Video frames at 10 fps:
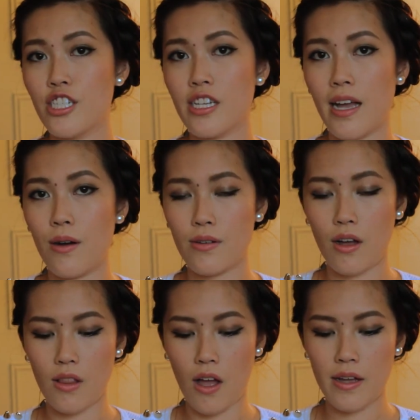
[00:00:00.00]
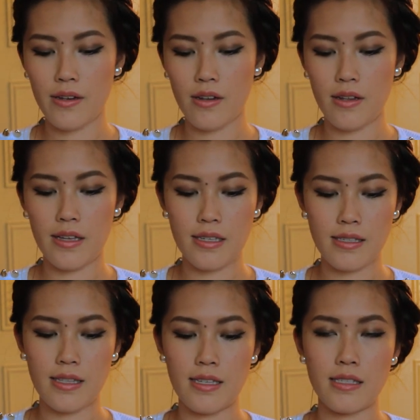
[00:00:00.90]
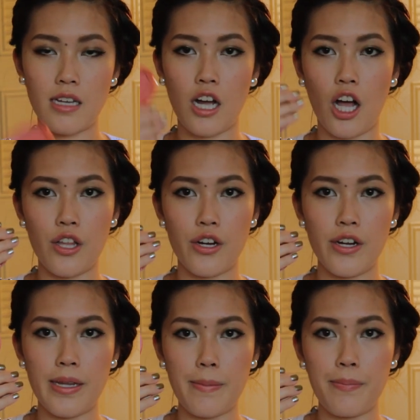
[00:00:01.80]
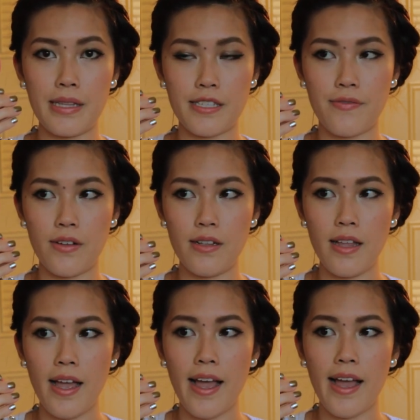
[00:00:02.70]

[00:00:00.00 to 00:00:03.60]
reaching out a lot is this color in Blissful,